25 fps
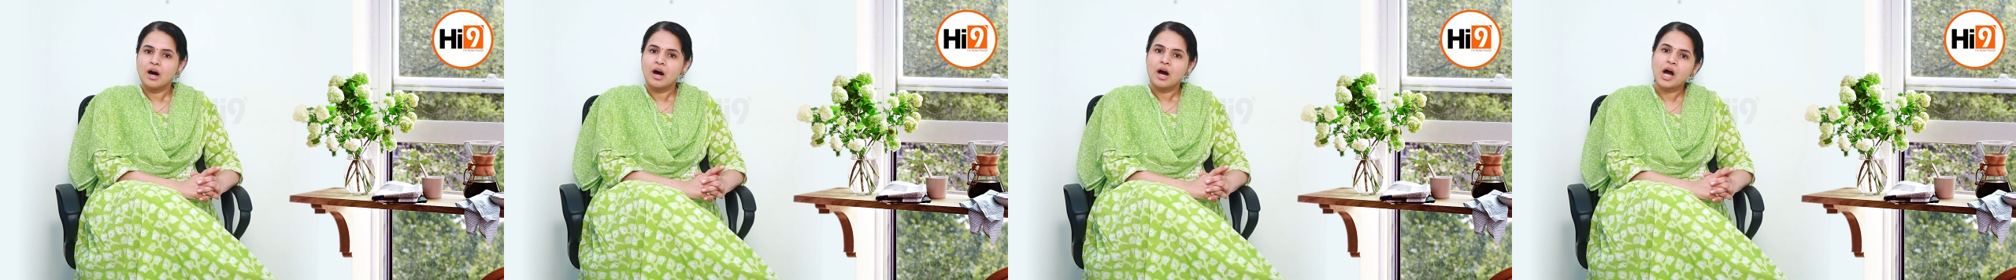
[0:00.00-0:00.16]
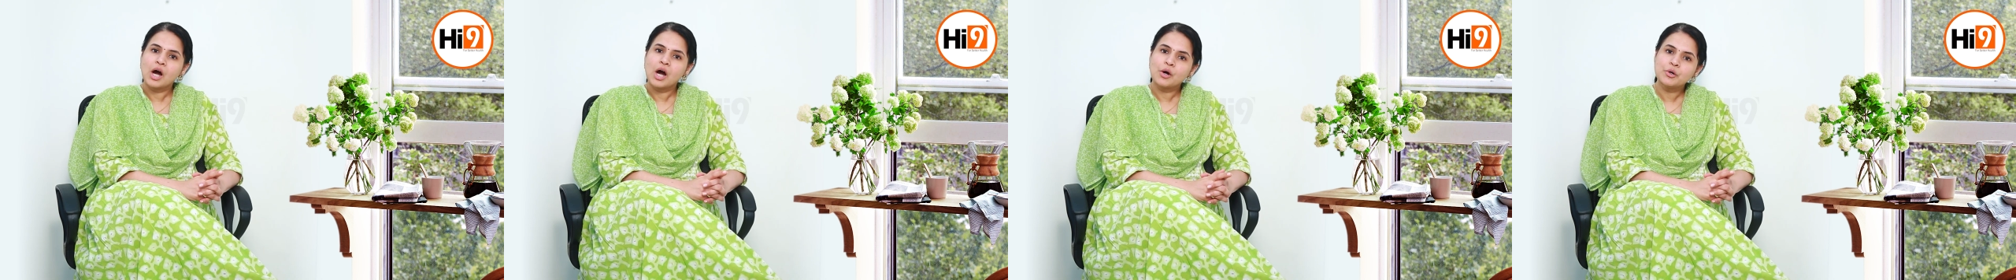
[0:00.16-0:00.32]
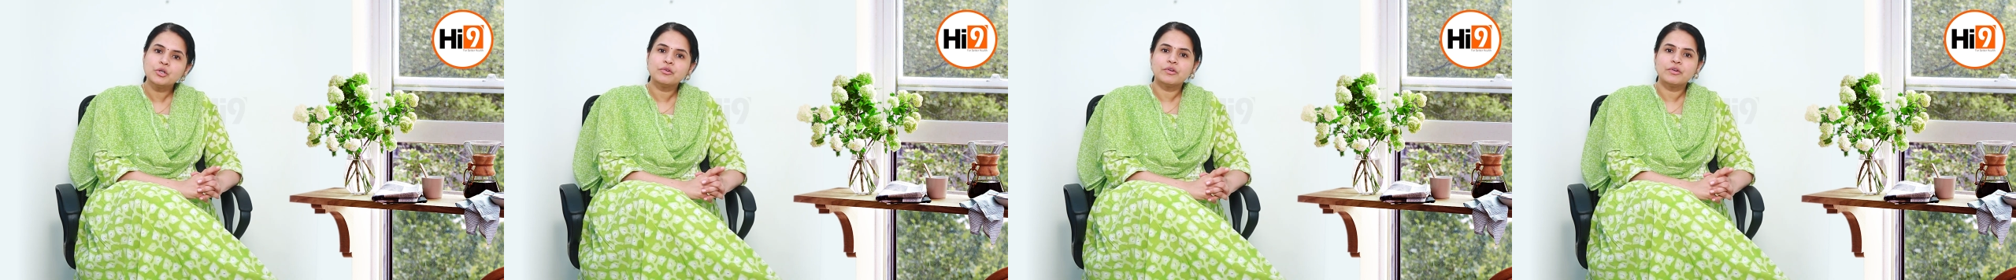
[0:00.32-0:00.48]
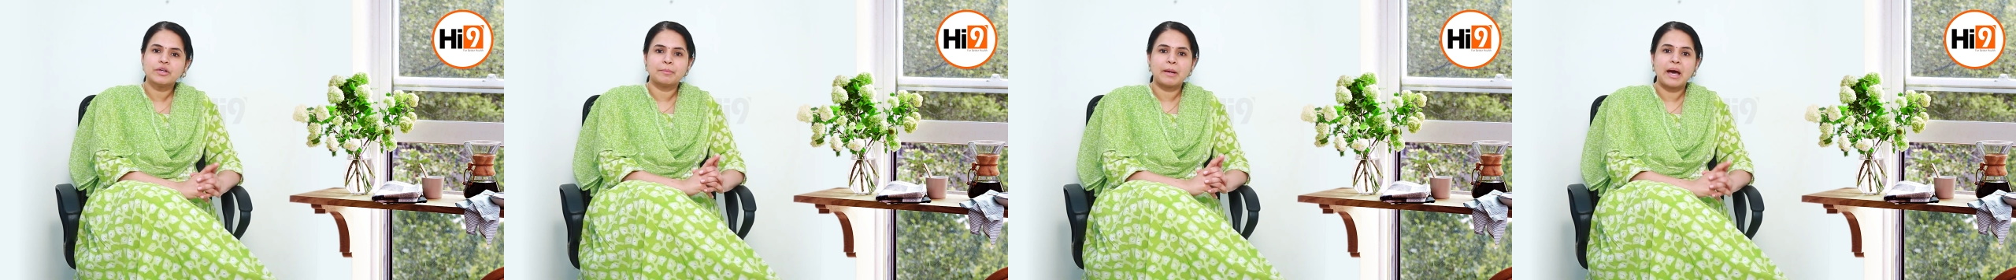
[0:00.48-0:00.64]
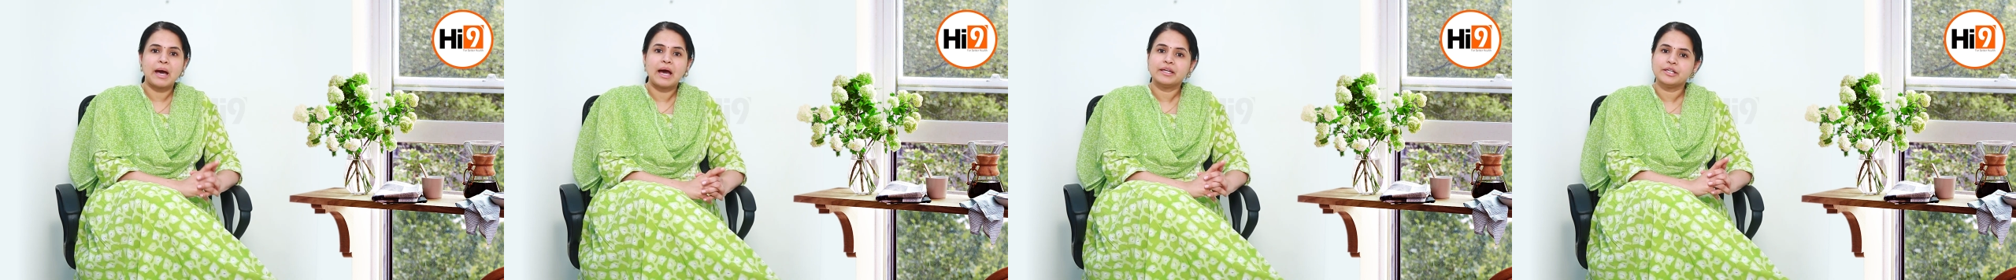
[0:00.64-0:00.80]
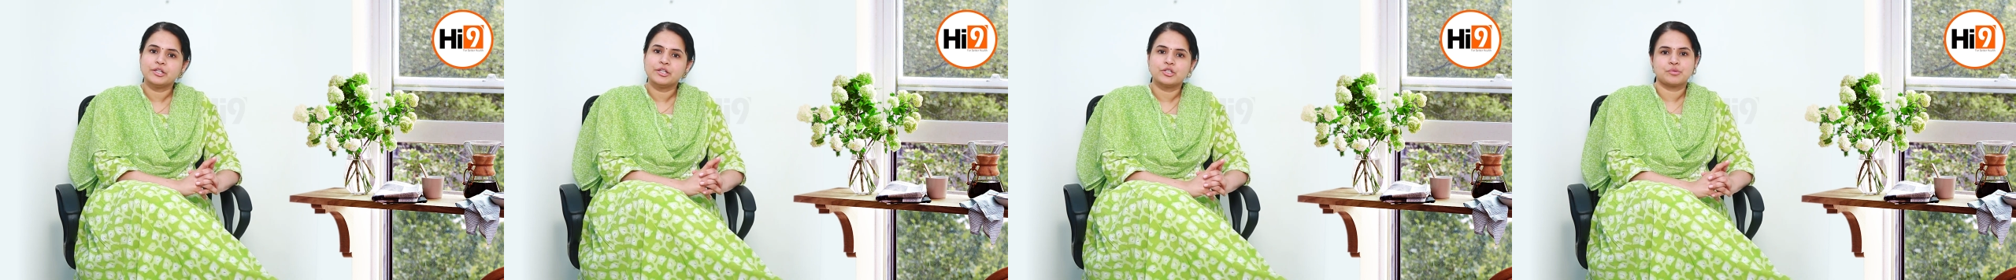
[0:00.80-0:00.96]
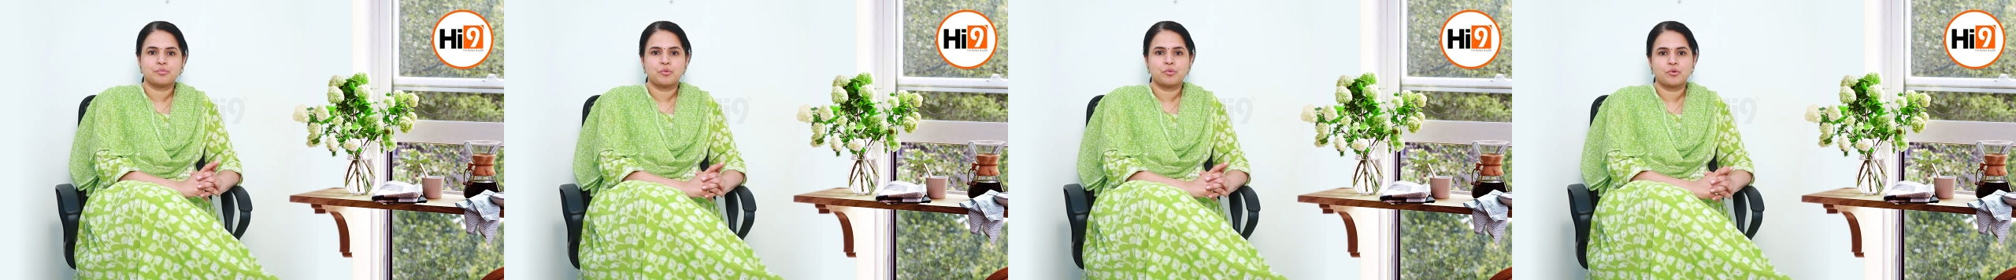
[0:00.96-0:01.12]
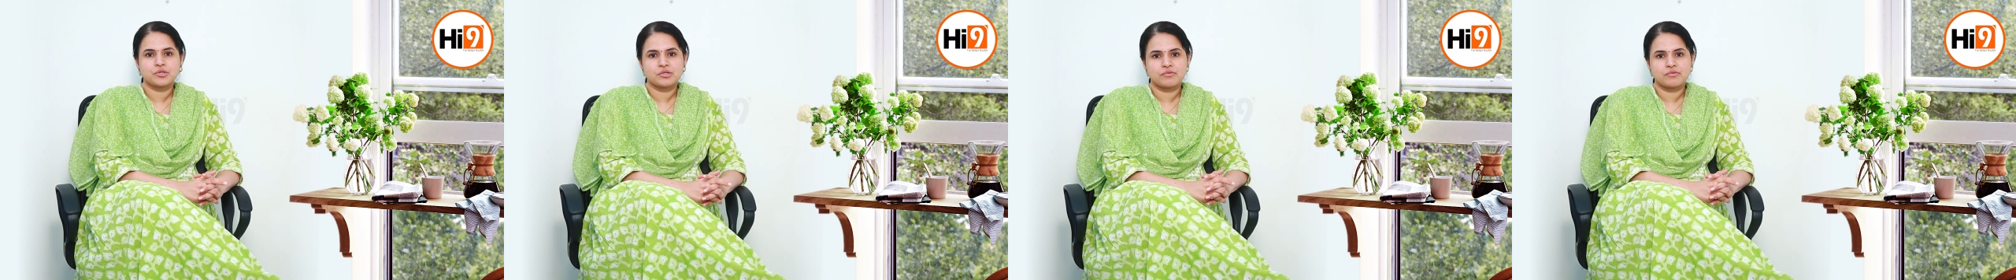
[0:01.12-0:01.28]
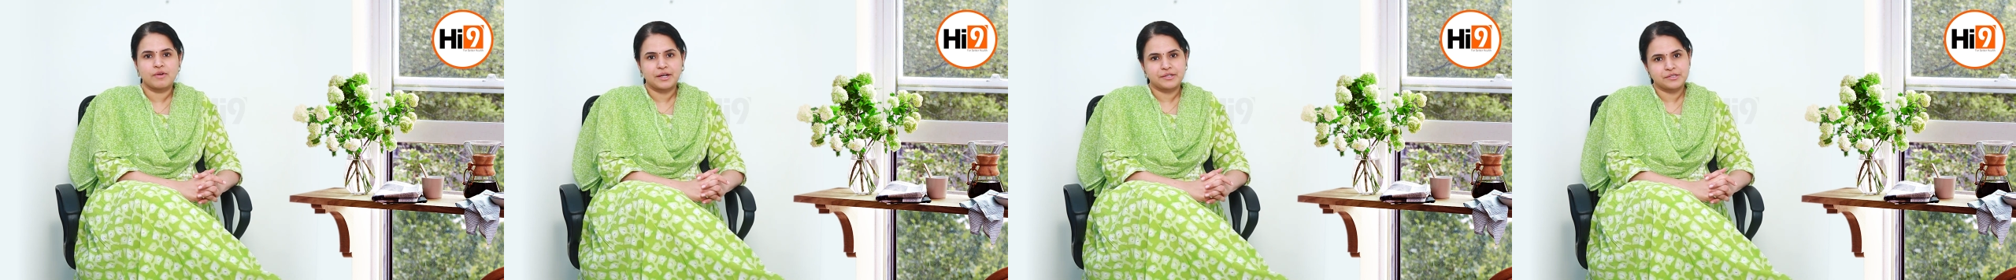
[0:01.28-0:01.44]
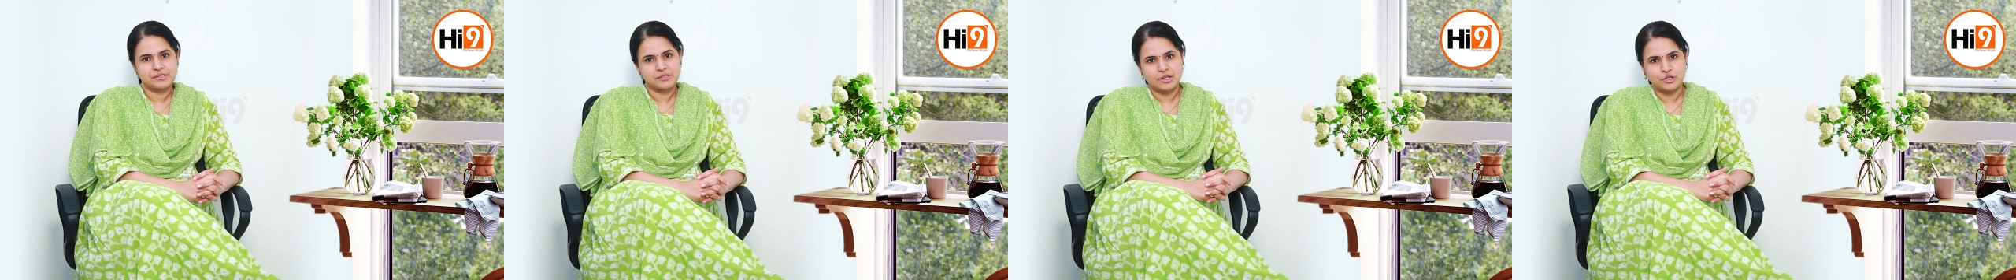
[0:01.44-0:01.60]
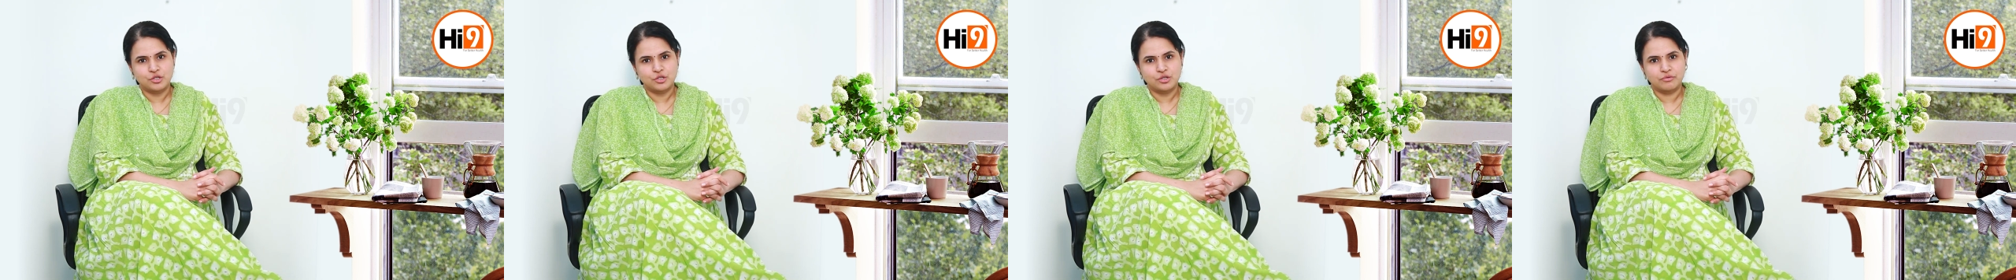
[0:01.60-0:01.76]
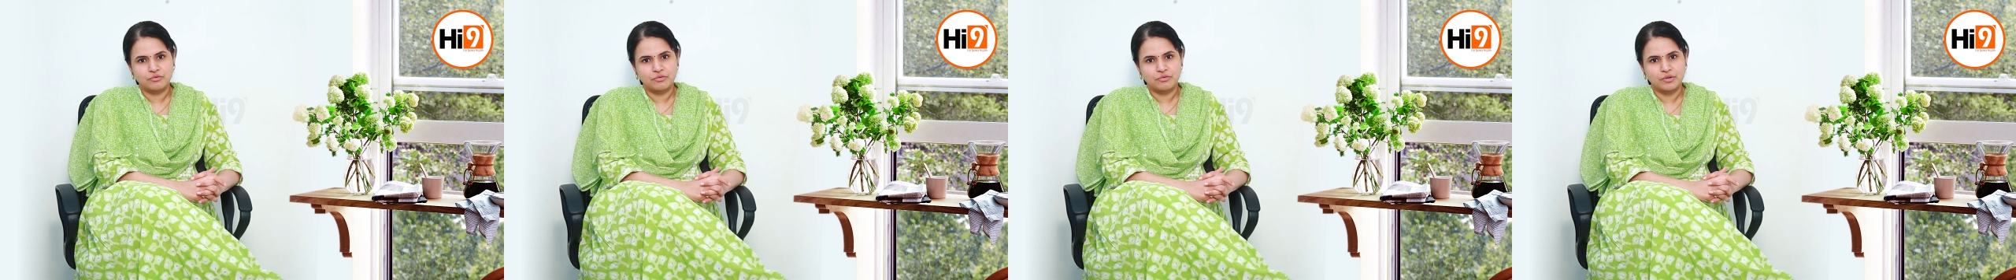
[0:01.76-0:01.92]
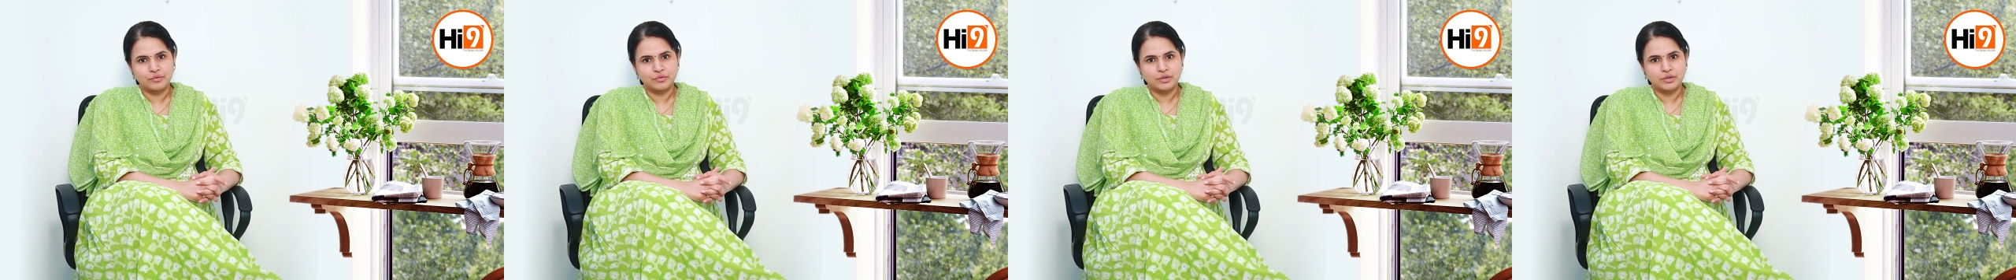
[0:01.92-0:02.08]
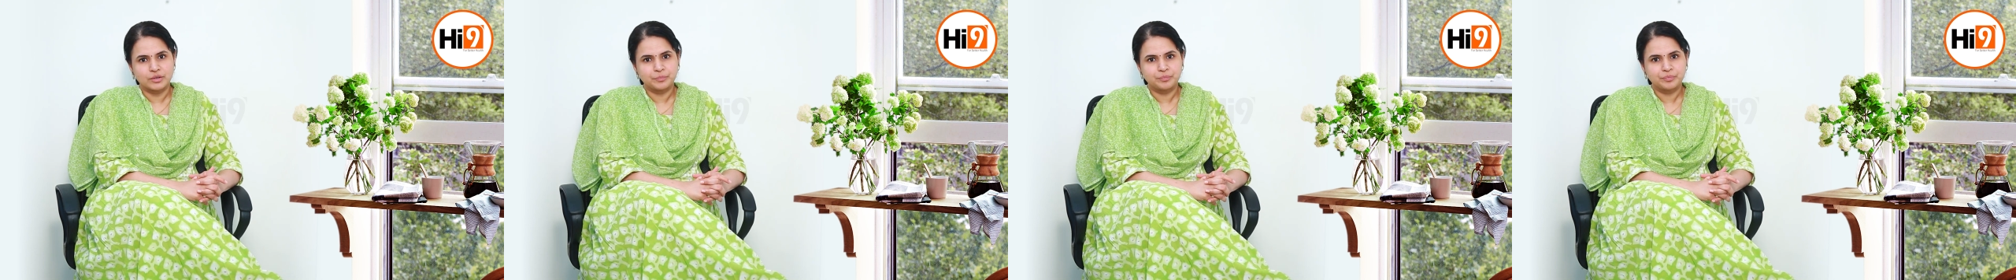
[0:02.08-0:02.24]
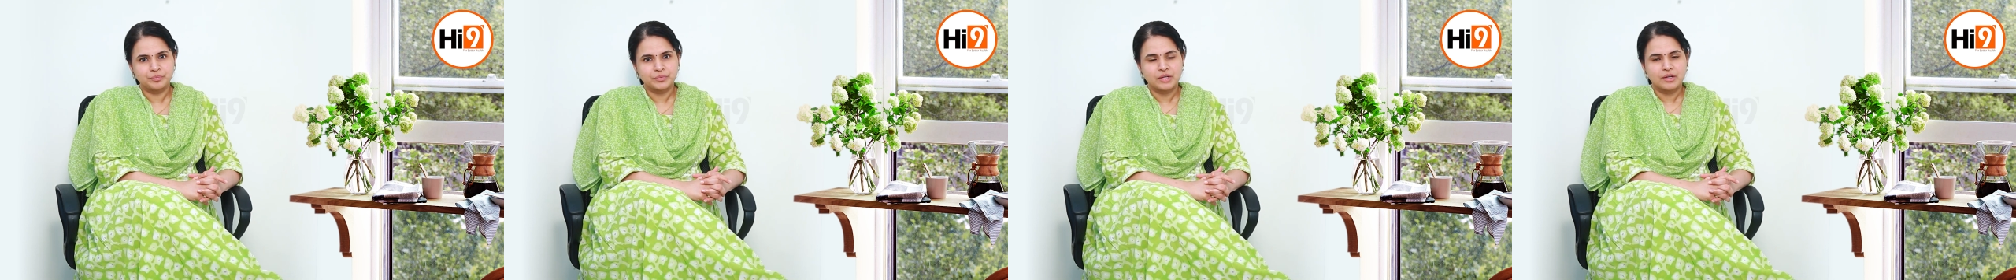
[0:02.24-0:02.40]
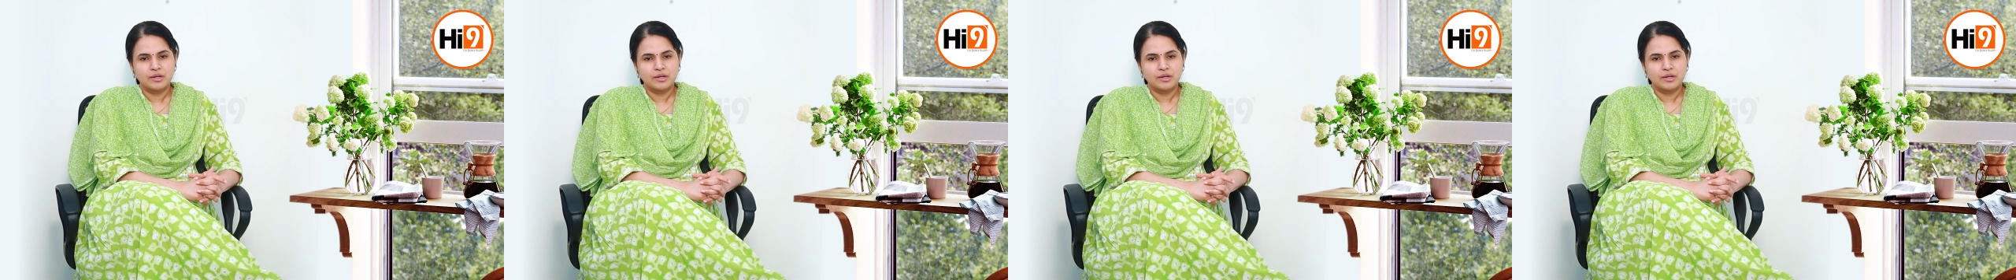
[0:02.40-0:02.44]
How do we manage post-vaccination fever?